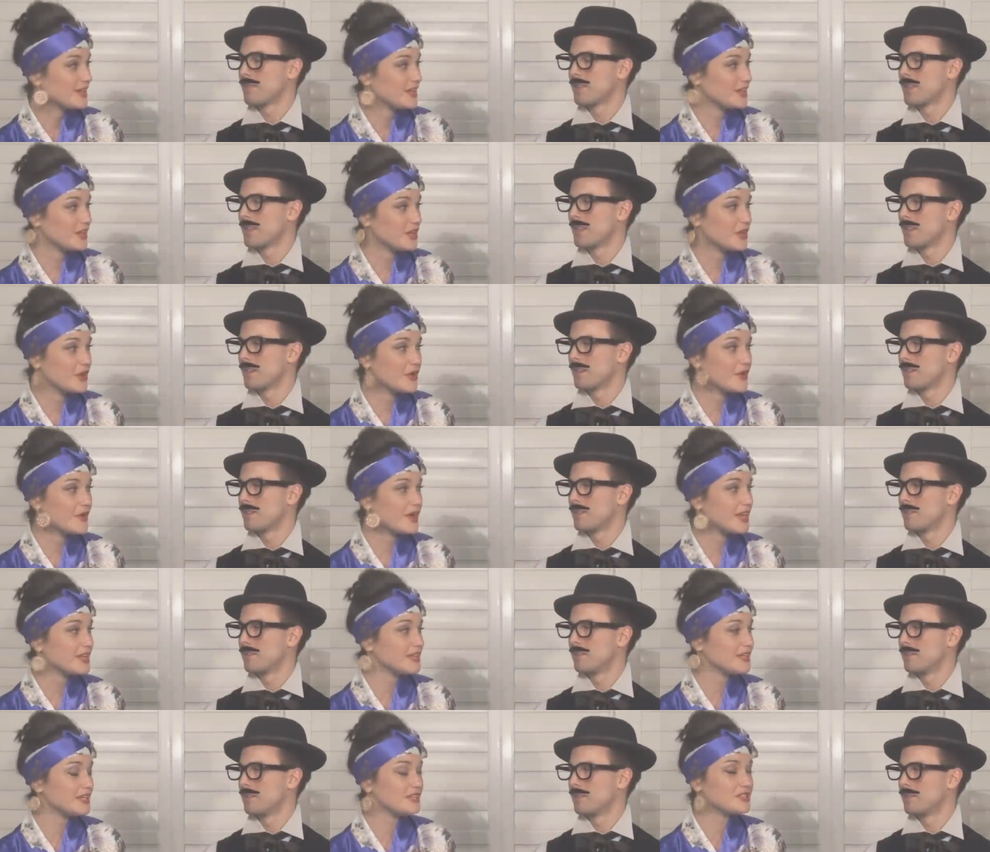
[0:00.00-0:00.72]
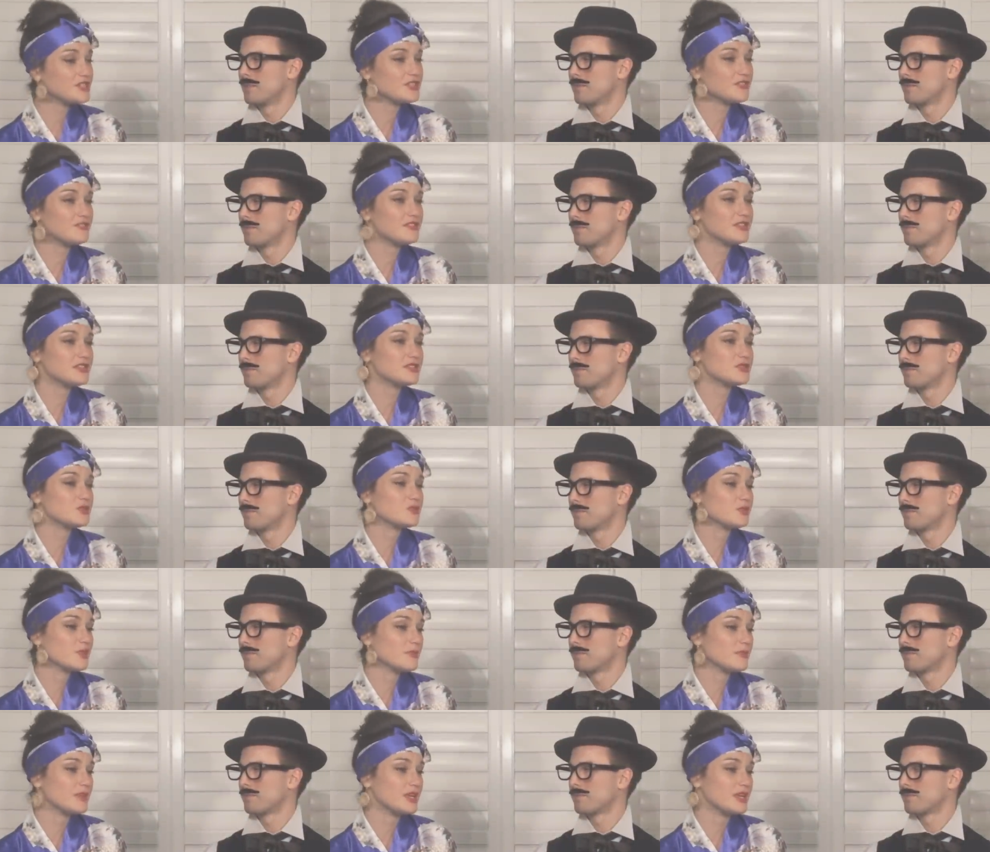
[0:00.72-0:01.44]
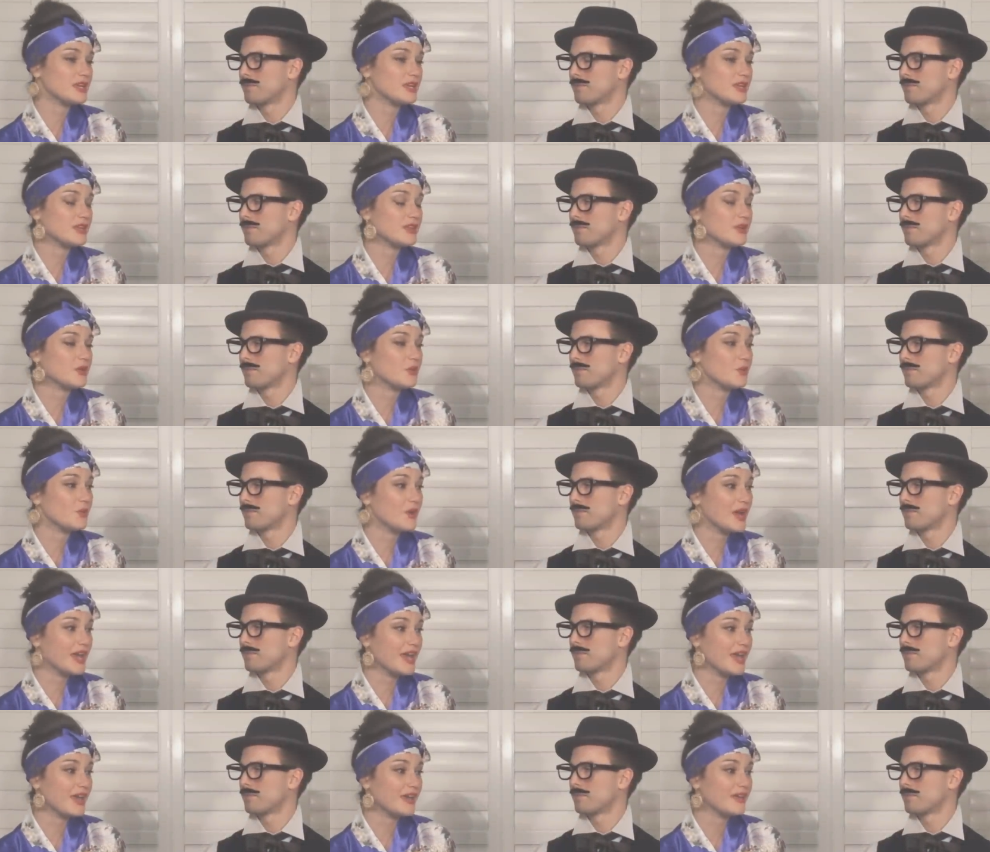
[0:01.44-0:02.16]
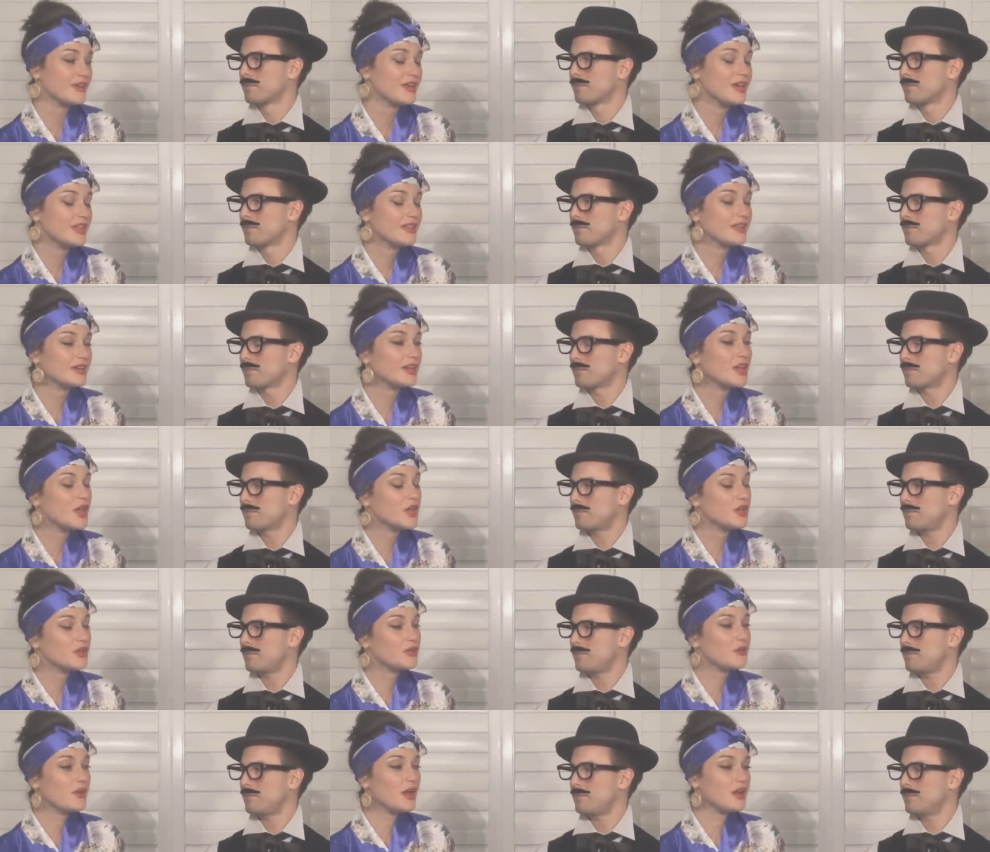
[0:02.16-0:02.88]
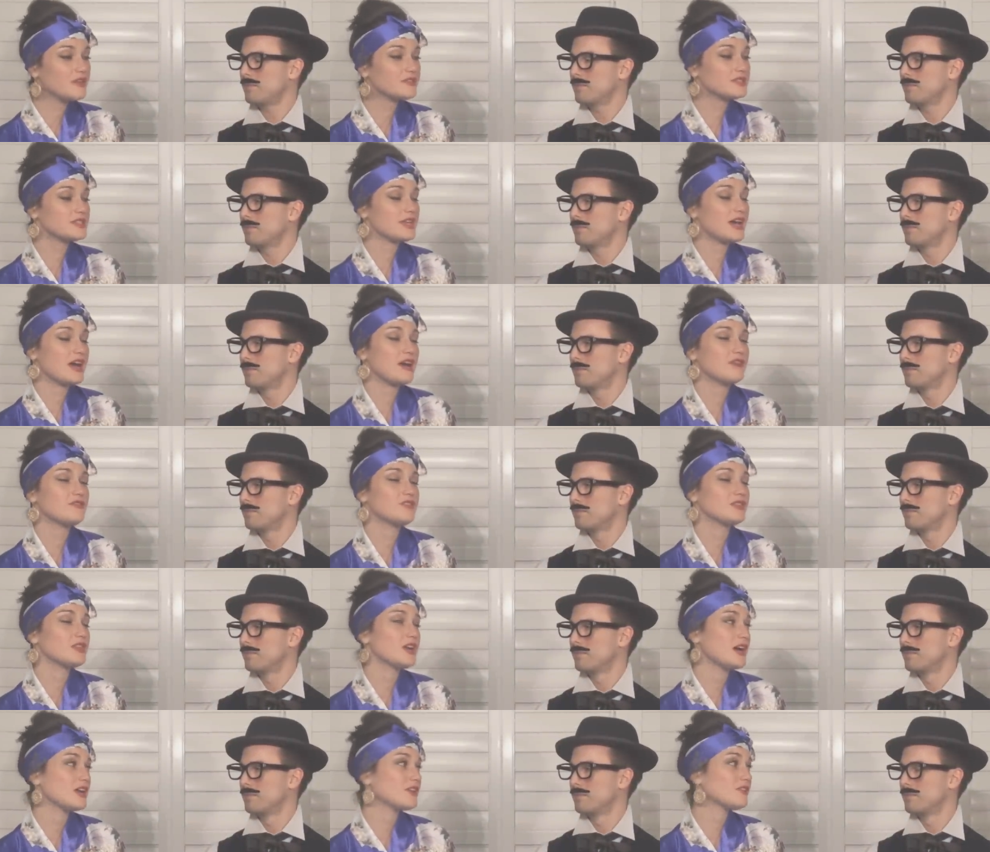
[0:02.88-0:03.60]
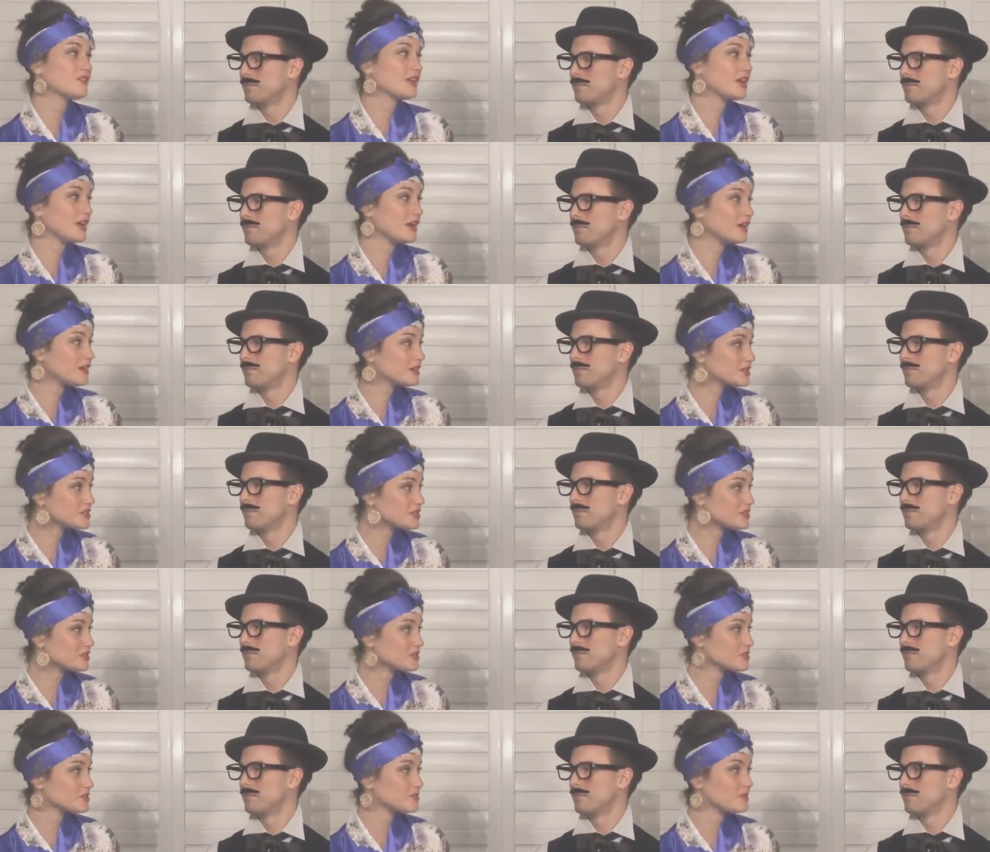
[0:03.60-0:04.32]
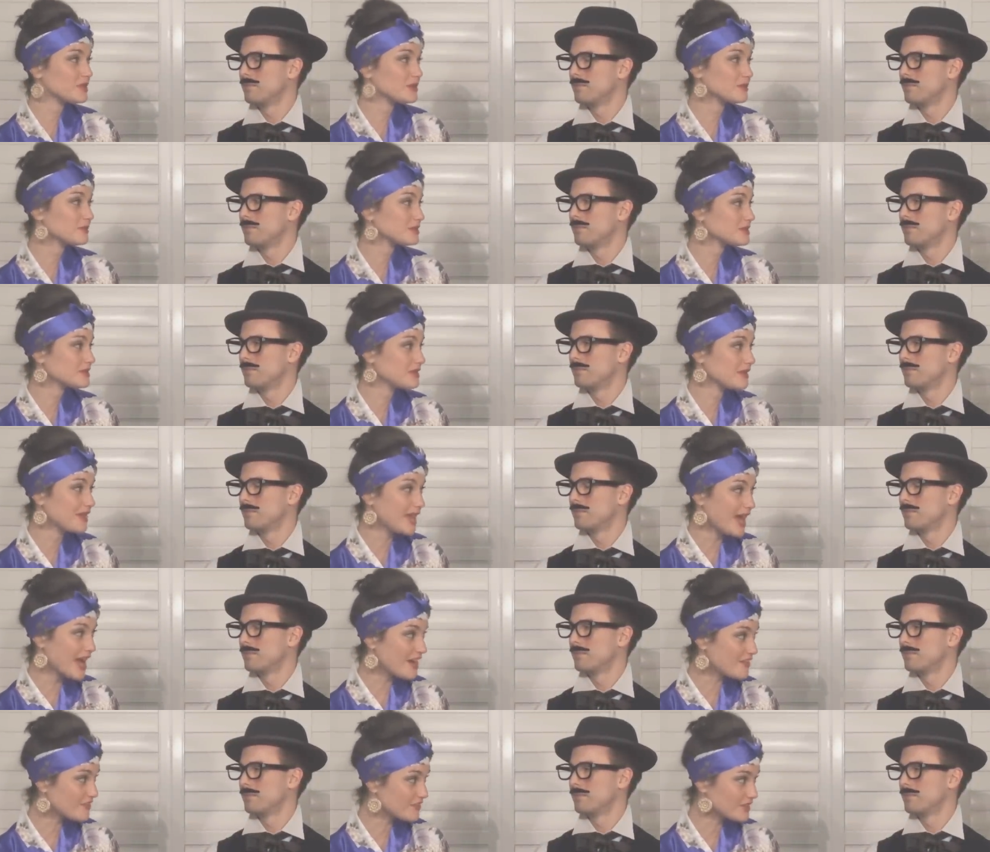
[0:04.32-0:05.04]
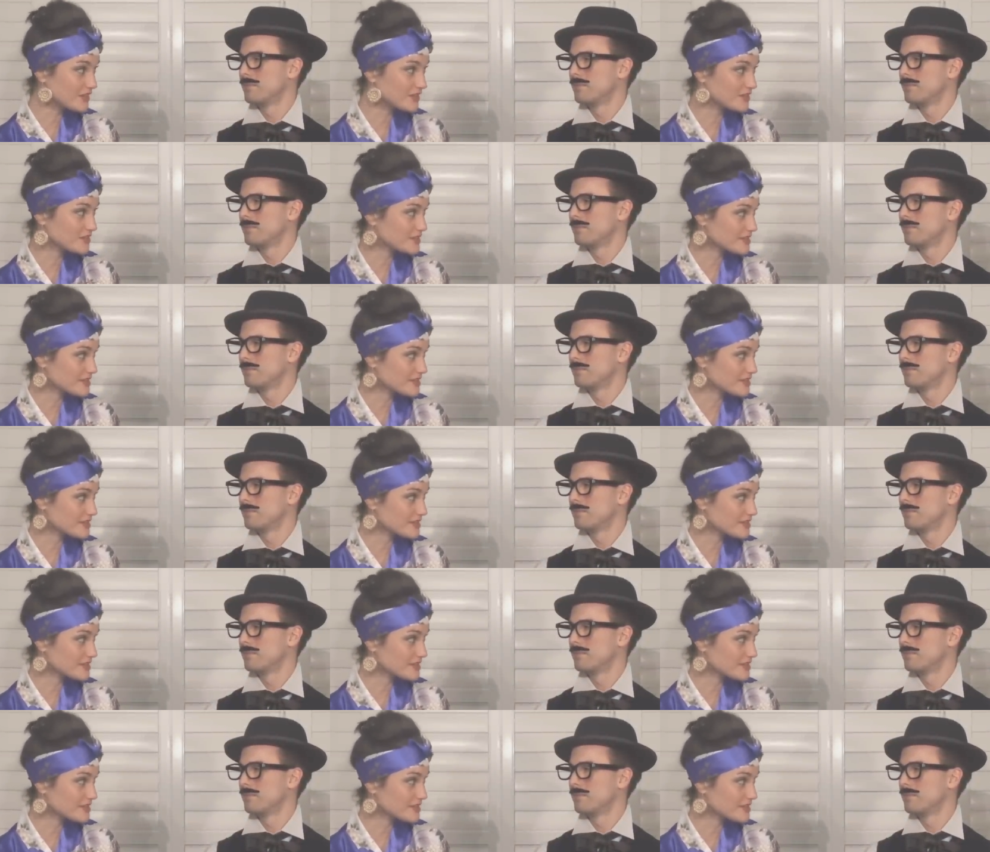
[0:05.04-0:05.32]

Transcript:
Speaker 1: you know? And each of these women, in a way, like, you have to have a lot of character to be able to laugh at